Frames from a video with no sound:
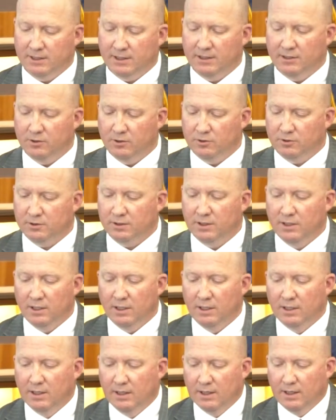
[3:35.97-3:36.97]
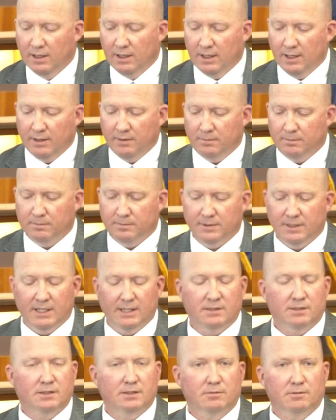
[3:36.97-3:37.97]
and those
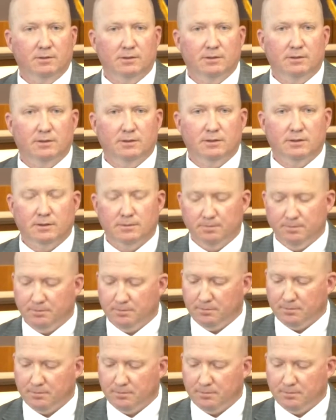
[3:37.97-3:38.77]
testing results.